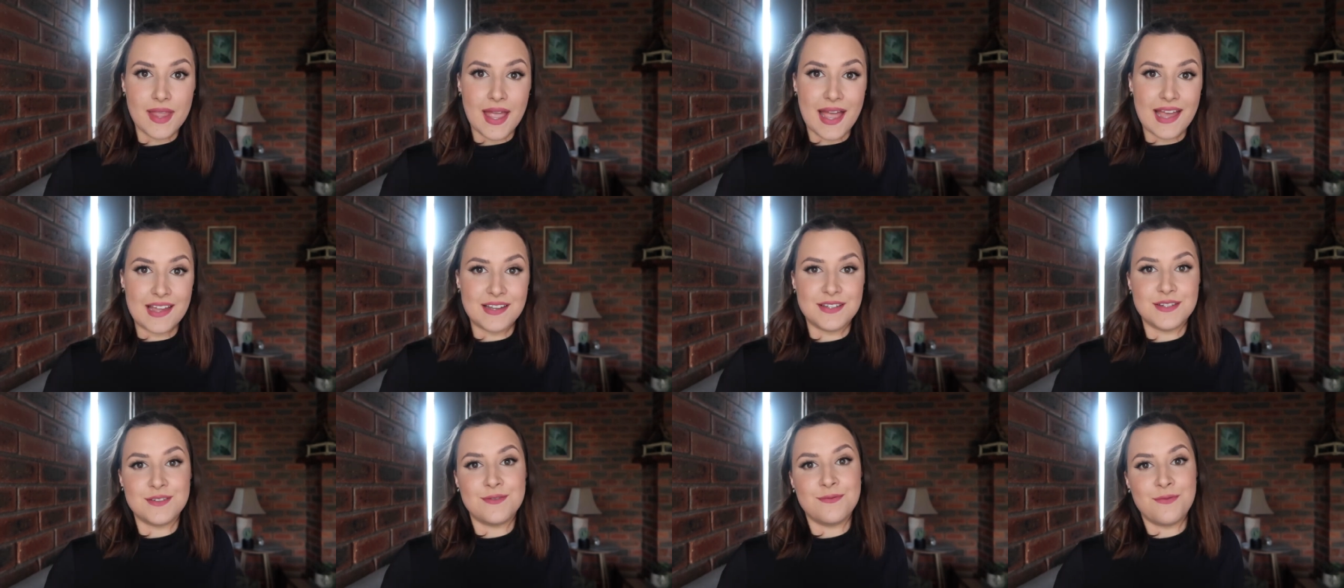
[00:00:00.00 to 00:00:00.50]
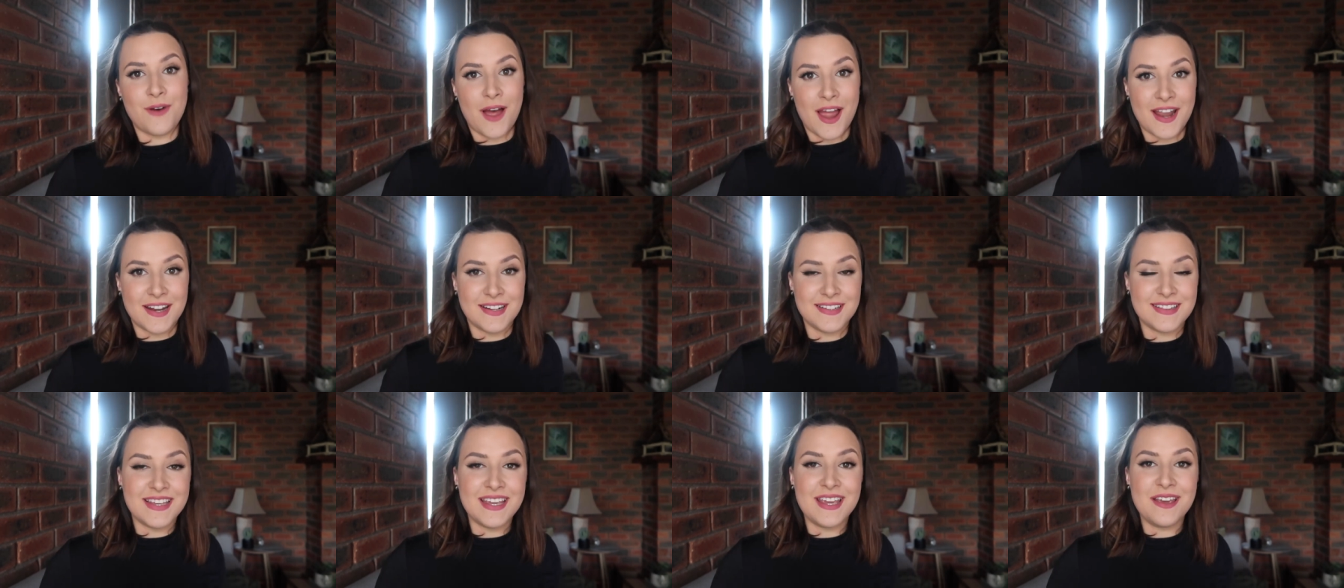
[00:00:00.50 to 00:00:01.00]
And
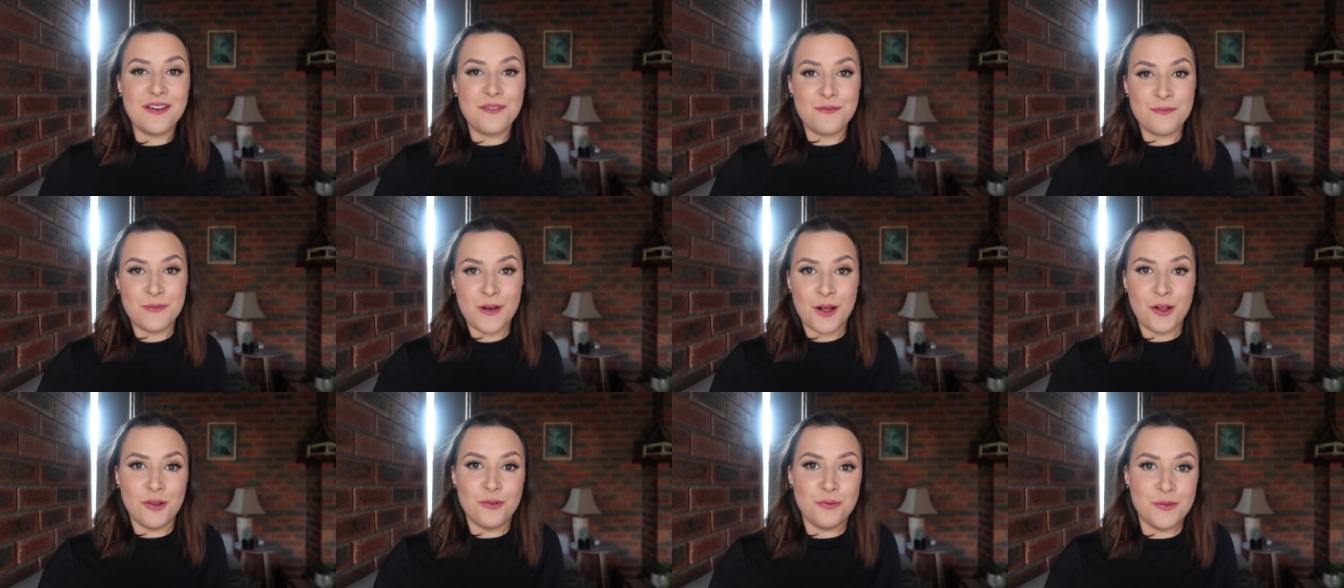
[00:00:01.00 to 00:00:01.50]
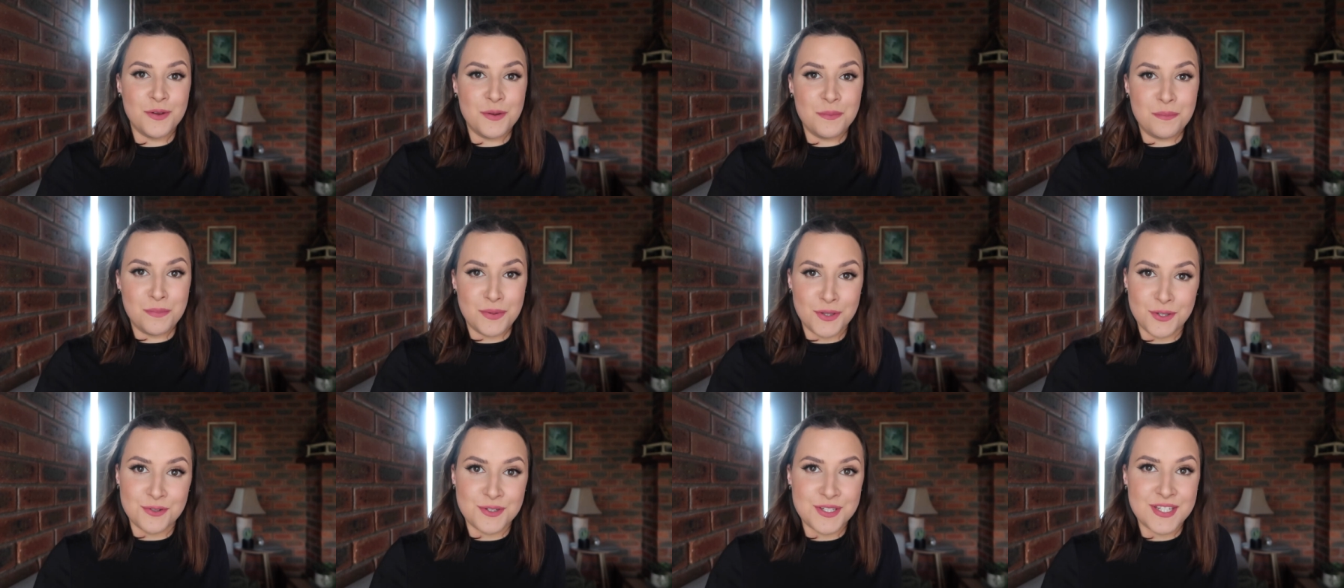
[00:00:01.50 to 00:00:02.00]
finally, Velvet
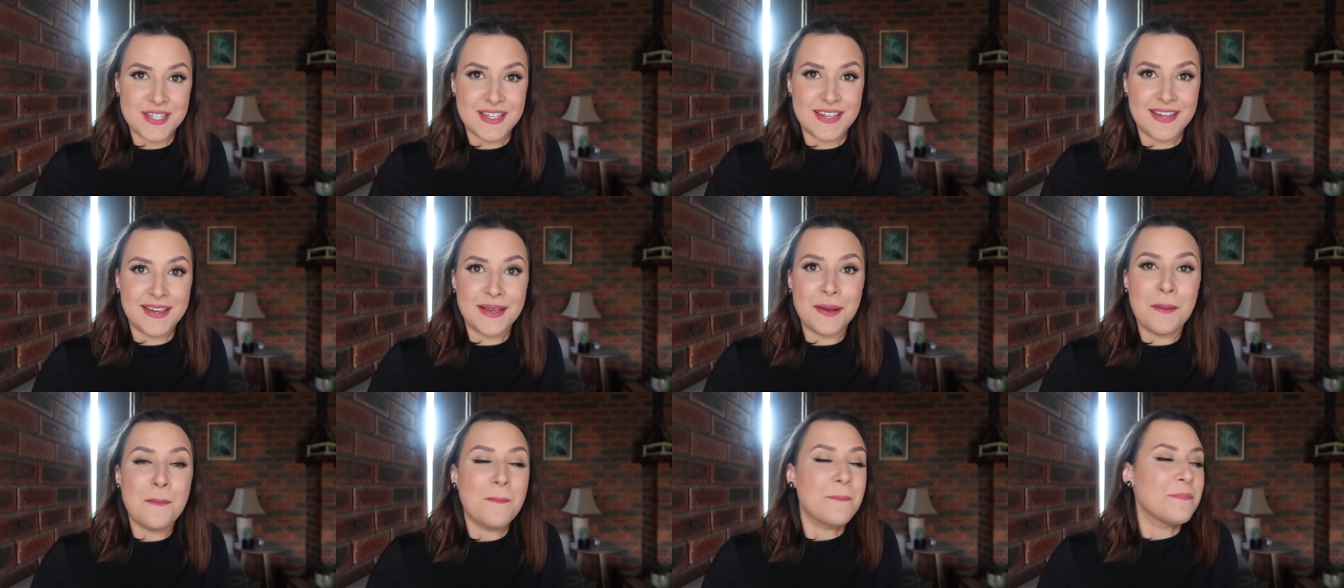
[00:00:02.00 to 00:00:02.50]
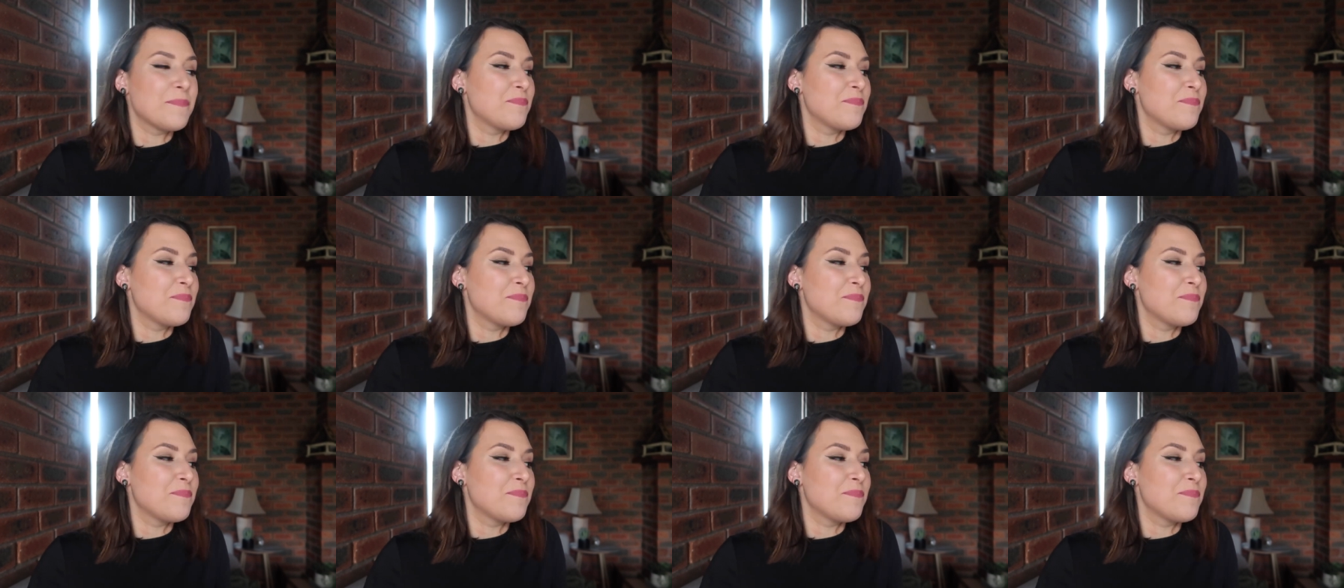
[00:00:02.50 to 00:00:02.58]
Beauty.